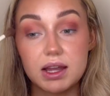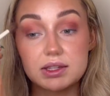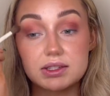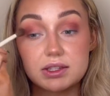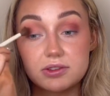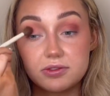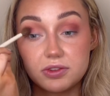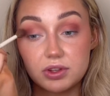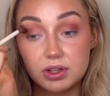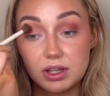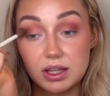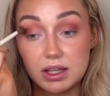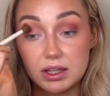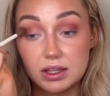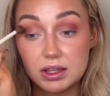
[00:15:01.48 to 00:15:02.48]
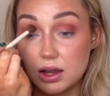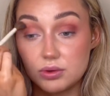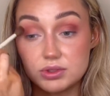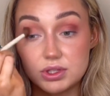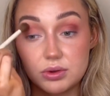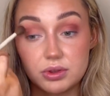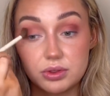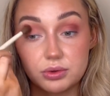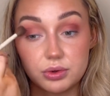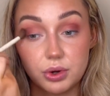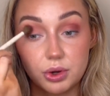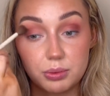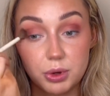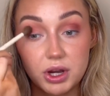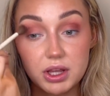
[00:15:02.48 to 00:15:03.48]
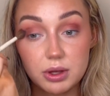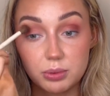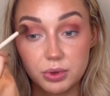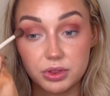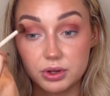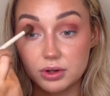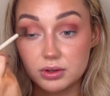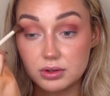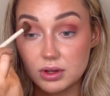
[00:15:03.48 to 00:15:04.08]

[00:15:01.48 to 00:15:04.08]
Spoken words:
did feel like I was going through her breakup with her.